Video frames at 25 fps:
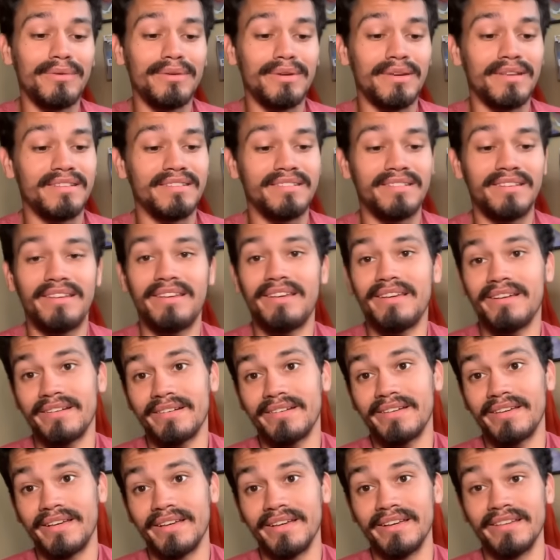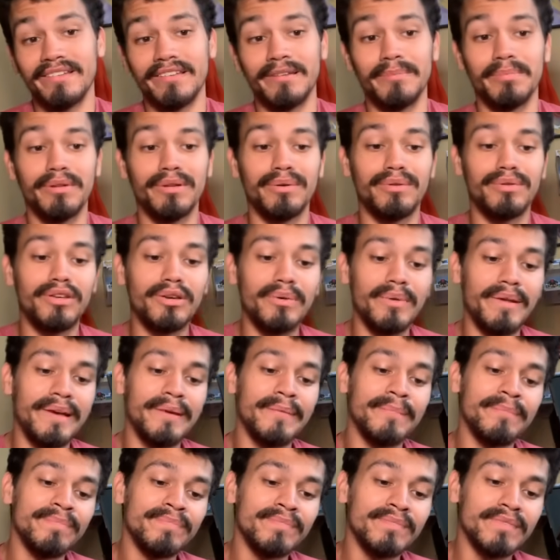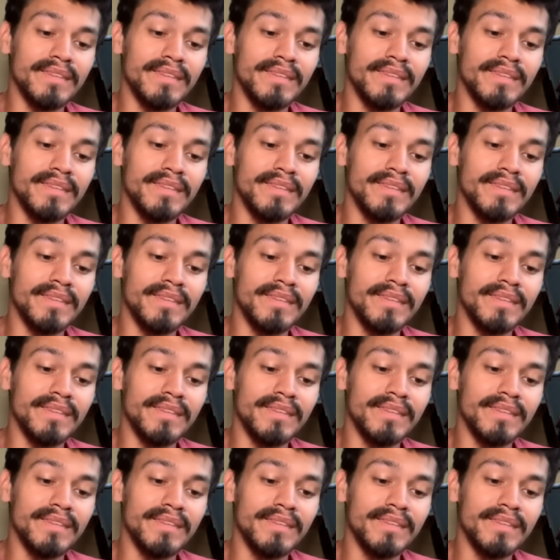You can see here he is a blue unit.